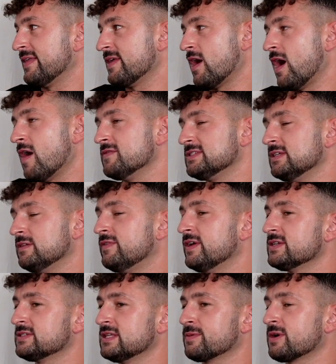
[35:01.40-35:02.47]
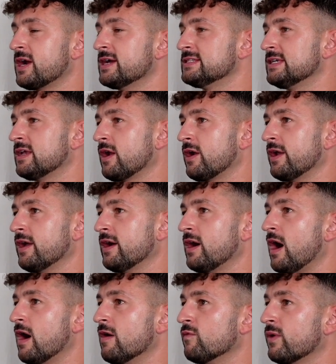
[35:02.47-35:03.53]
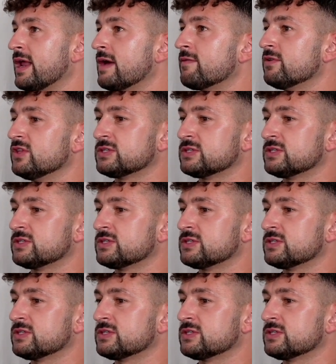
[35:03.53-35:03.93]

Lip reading: then obviously fits the criteria of whatever the